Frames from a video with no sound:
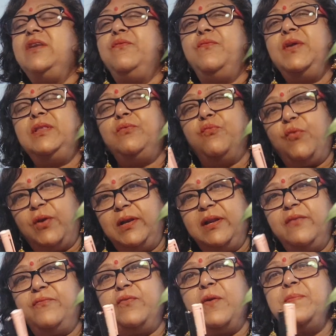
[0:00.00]
with
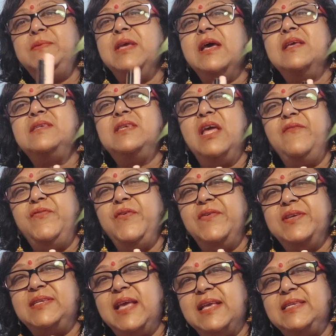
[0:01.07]
water forms
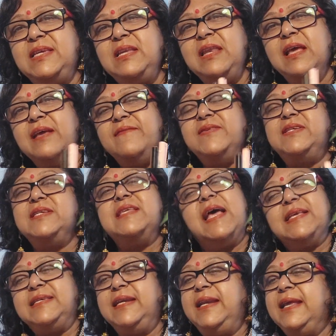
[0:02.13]
sulfurous acid, which is
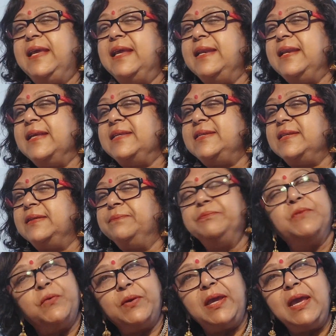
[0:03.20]
acidic in nature.
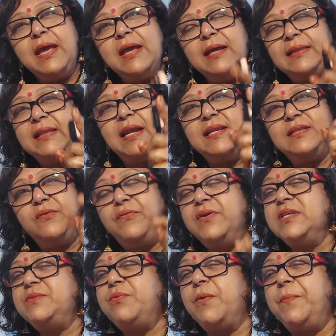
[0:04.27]
Okay, that is the
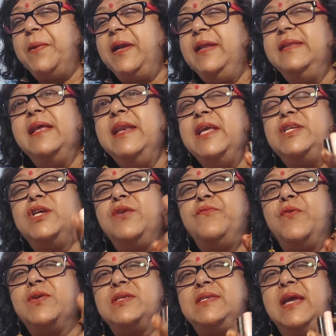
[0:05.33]
first property, the nature of
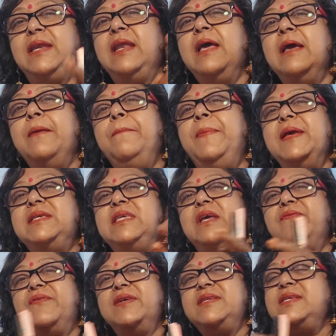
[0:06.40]
oxide, basic
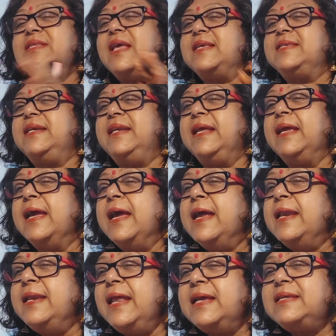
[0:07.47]
versus
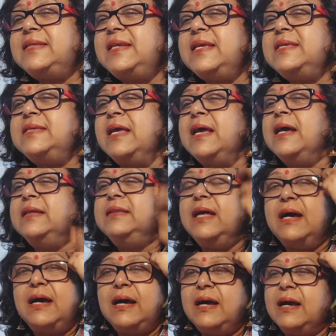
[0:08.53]
acidic. Next is
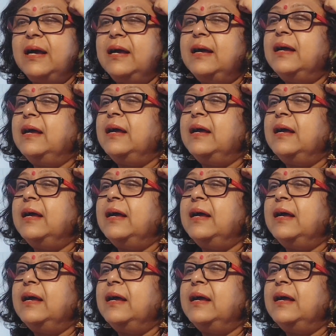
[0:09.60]
the